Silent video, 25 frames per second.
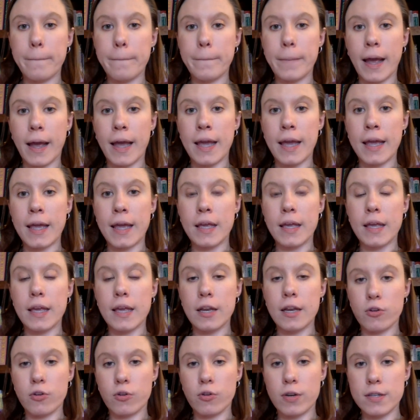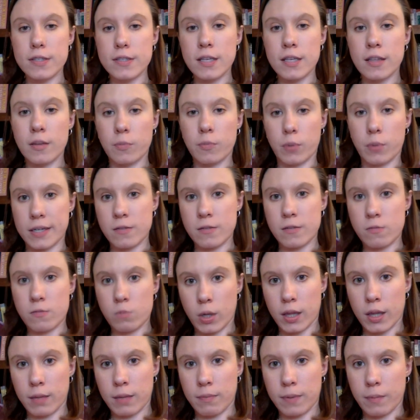by increasing the price of
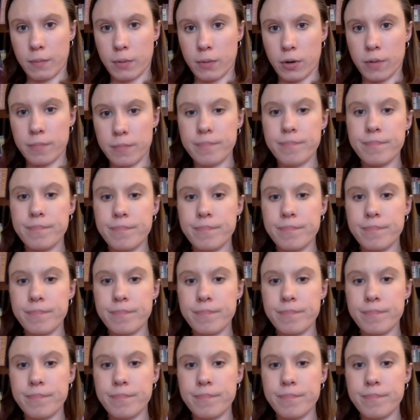toilet paper.